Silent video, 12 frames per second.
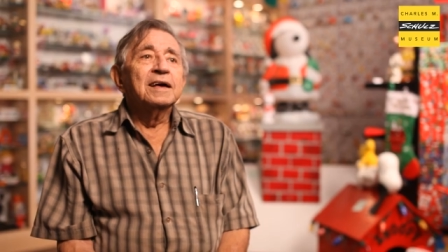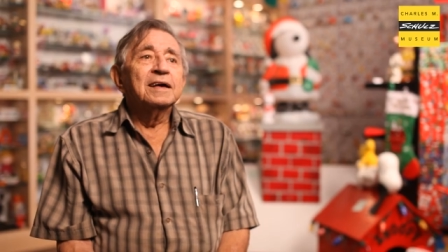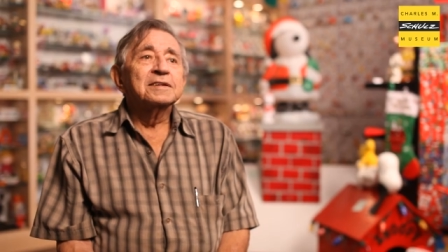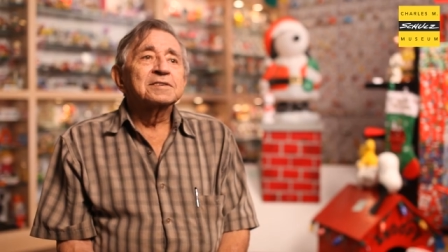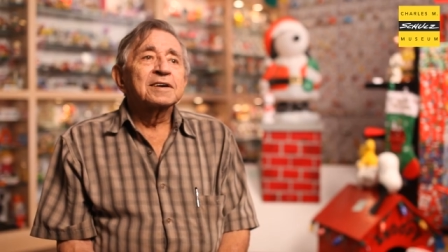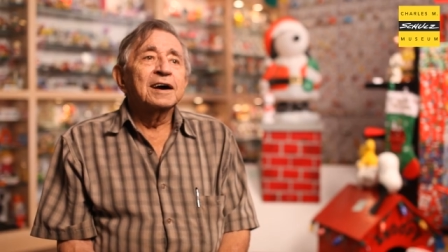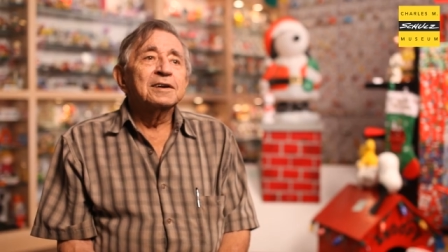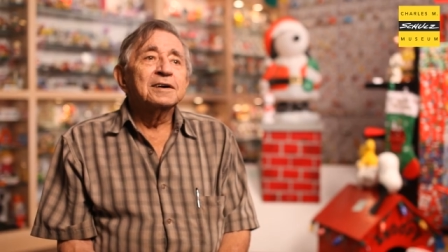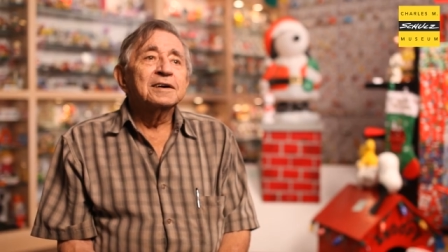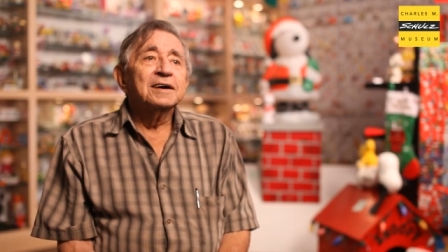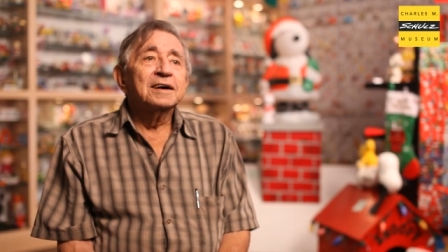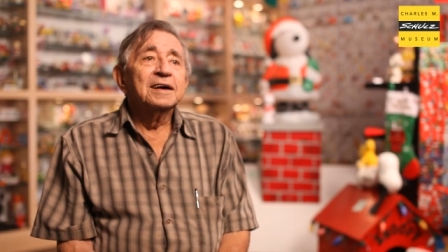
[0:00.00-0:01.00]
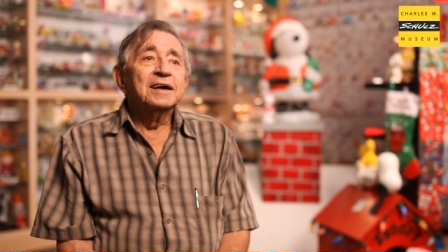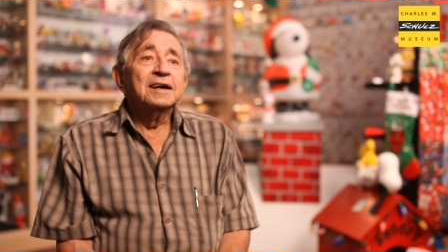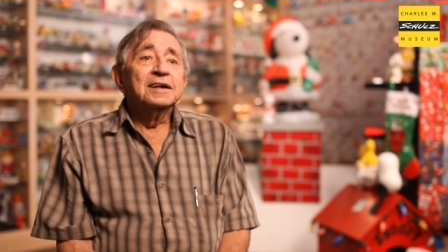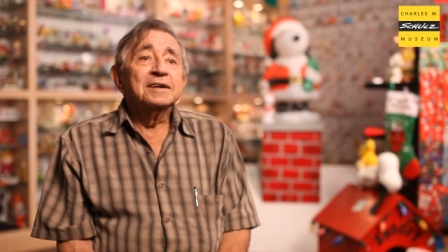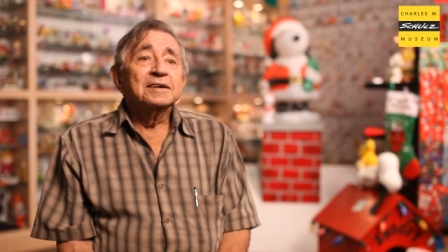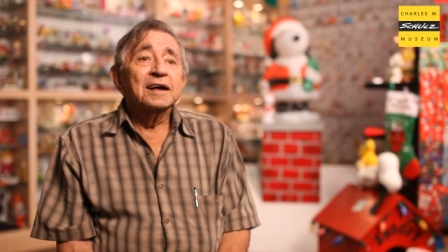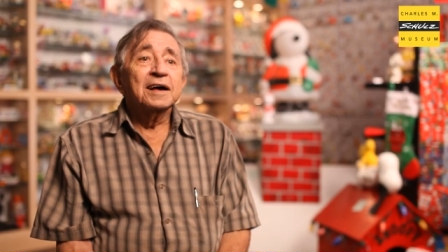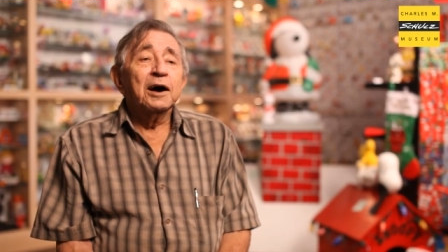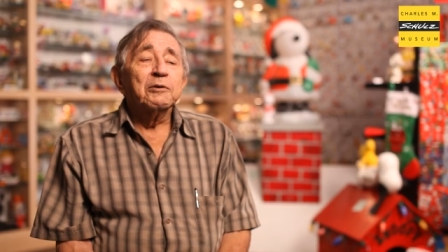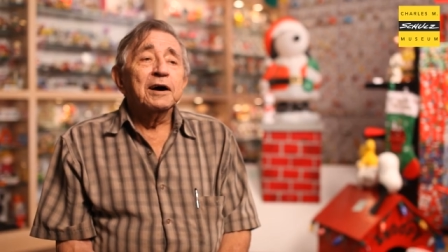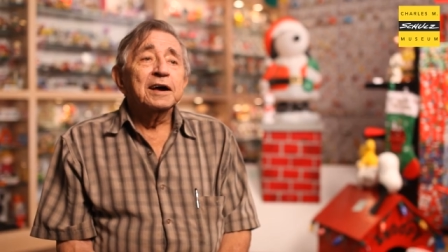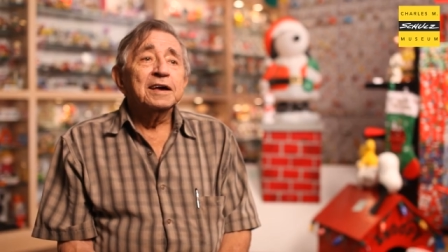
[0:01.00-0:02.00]
It's kind of
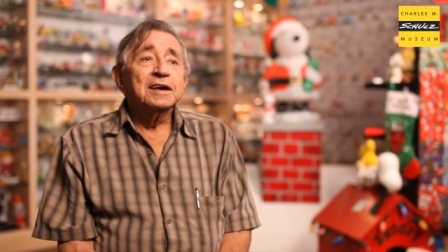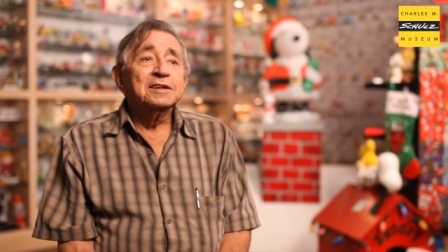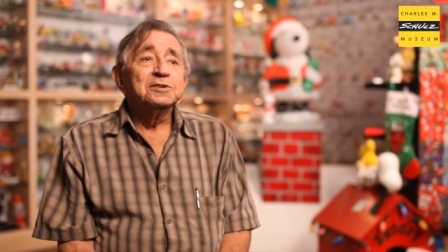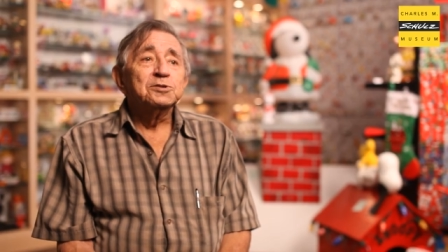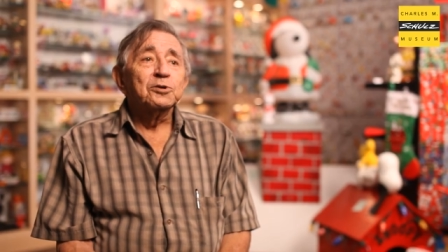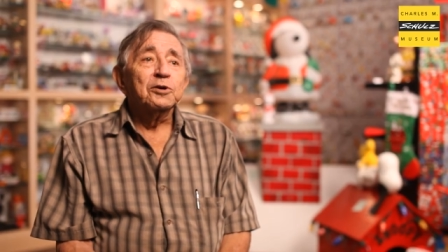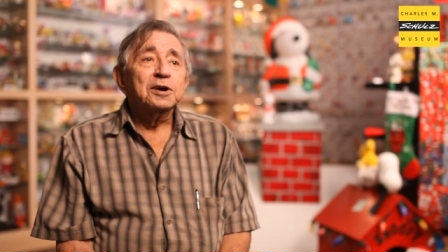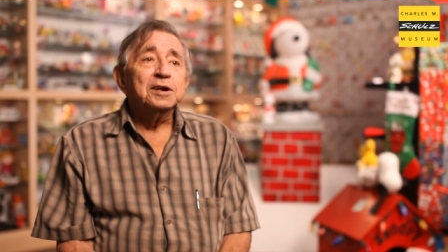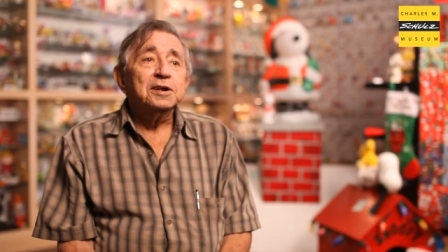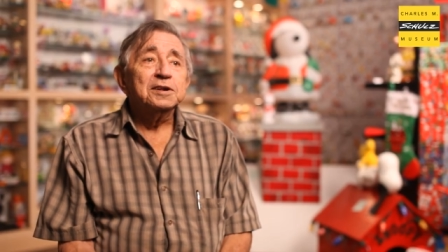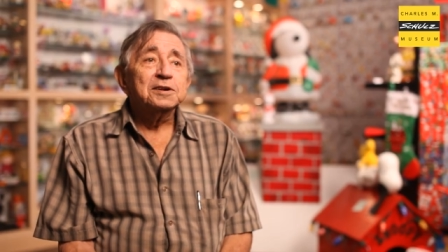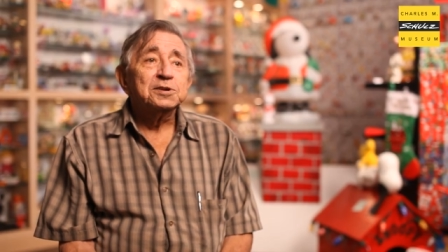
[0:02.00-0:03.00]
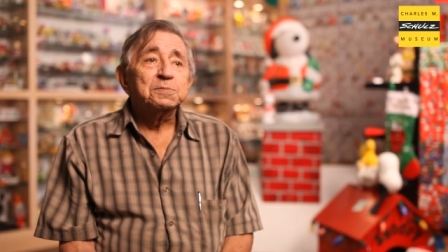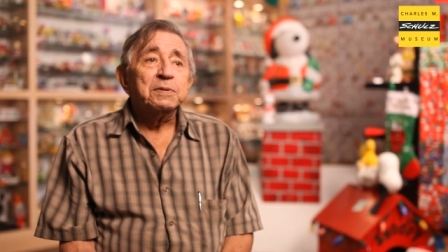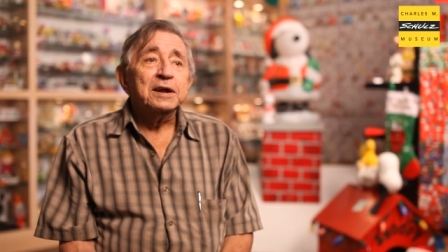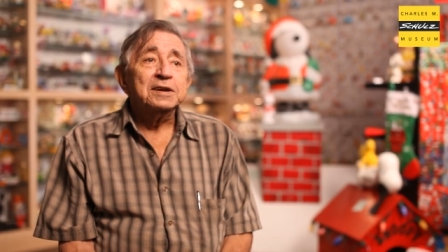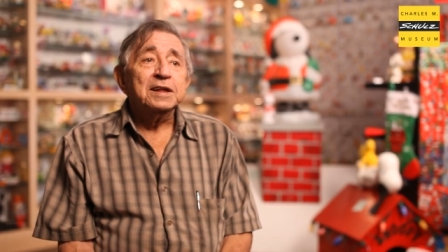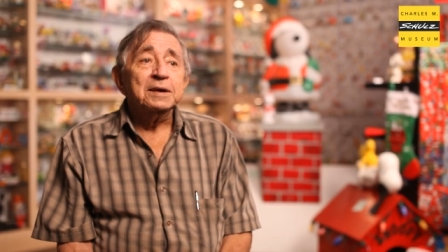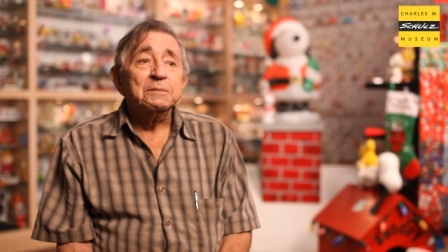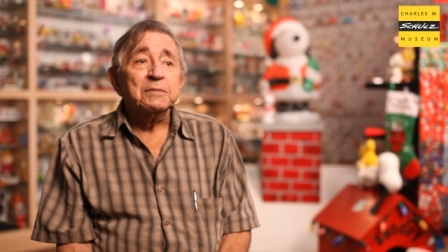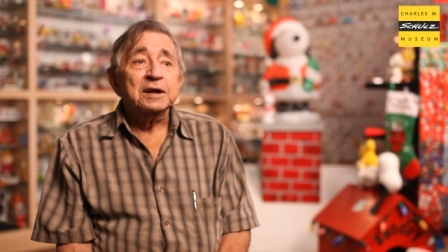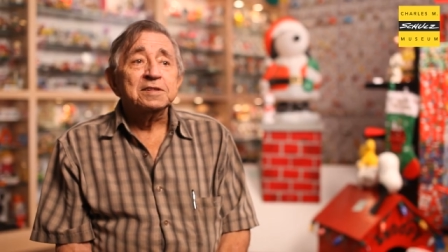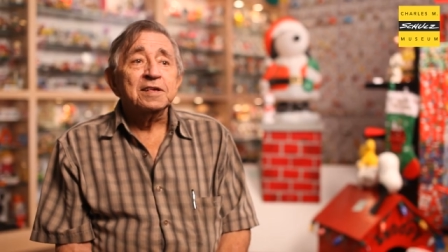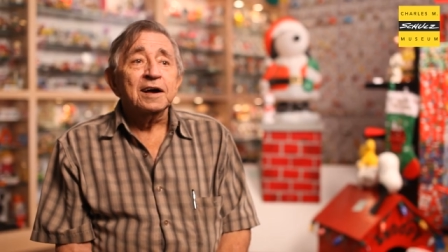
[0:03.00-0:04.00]
how I enjoy spending
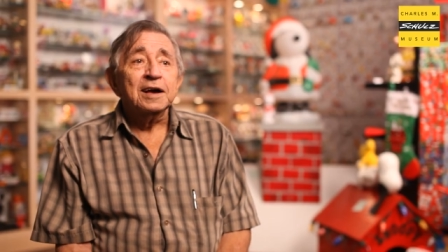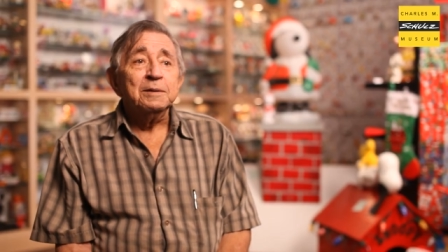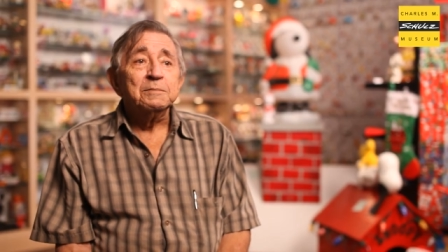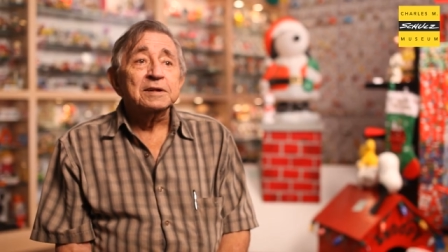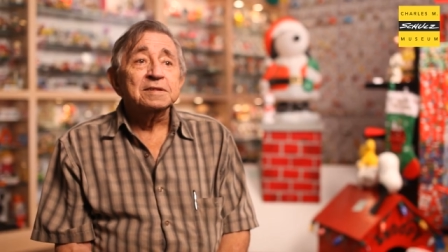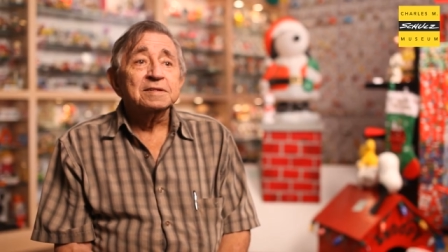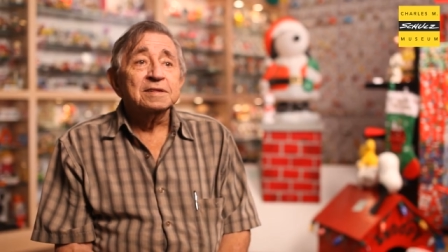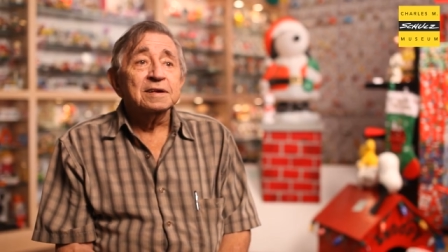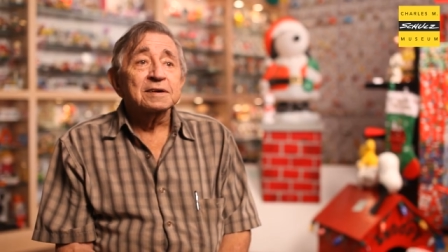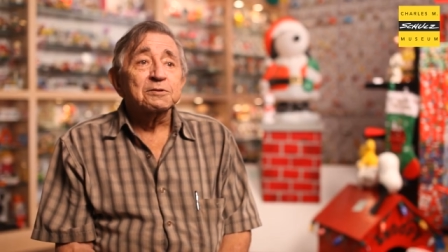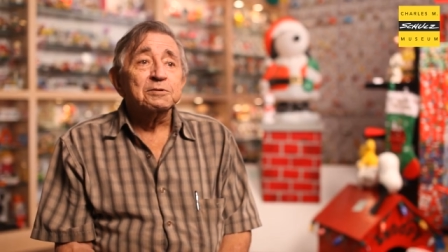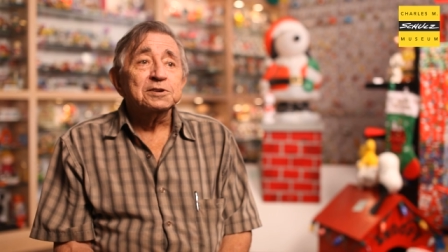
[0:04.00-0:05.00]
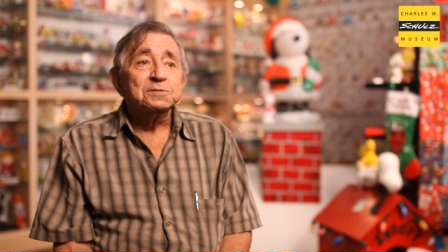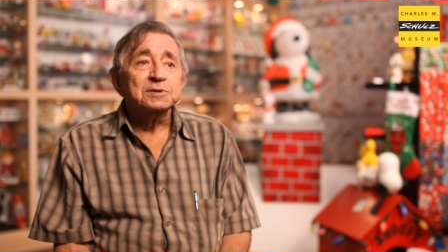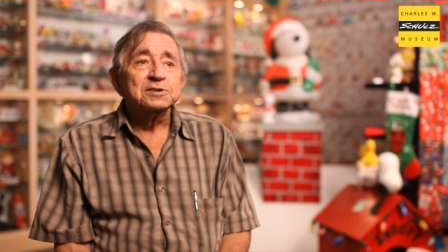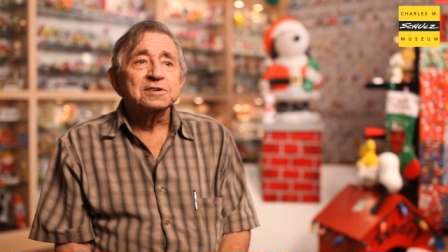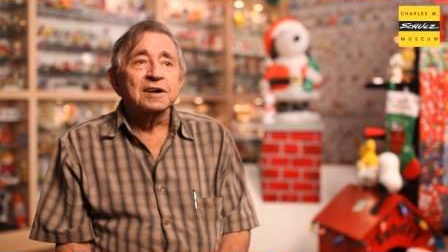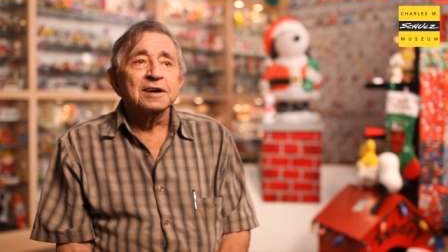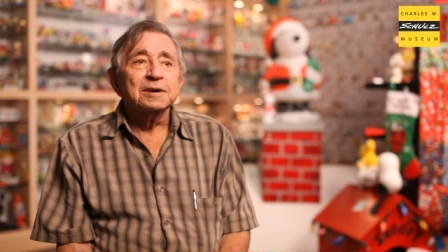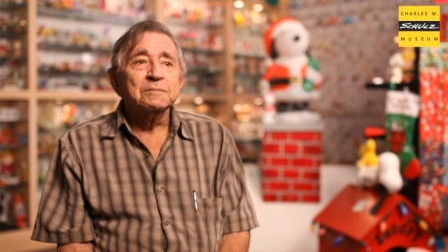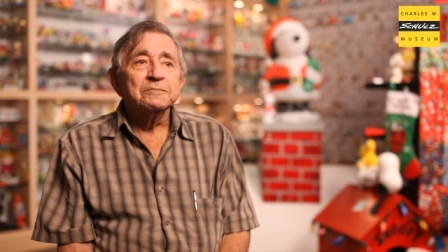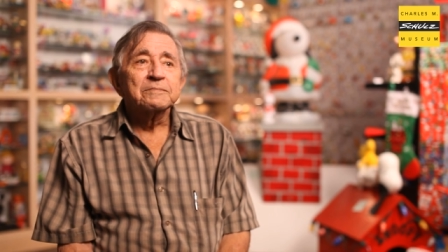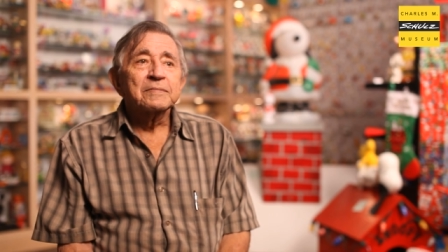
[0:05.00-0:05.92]
my time at uh, Christmas time.